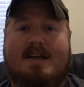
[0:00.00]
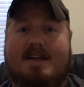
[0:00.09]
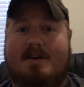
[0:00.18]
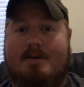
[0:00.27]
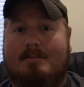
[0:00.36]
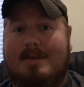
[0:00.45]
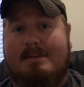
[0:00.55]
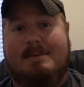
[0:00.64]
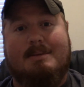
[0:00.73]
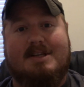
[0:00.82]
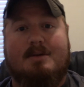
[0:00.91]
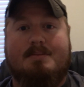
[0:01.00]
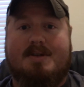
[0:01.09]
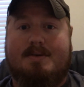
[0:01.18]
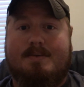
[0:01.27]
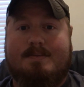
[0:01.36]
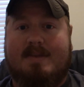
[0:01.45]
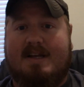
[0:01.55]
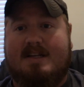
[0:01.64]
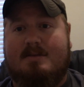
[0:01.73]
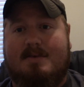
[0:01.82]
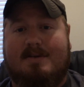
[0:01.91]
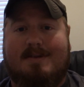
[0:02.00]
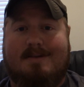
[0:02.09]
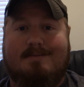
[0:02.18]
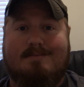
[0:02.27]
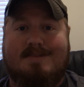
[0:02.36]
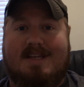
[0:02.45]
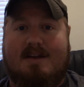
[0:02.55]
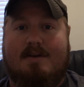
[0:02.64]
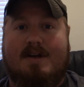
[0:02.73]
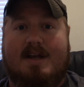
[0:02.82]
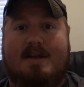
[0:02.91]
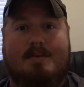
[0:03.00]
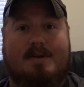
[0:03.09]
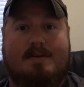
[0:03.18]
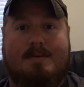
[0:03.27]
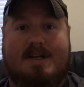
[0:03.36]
you know, might be able to help you. Like, you know, you say, okay, well,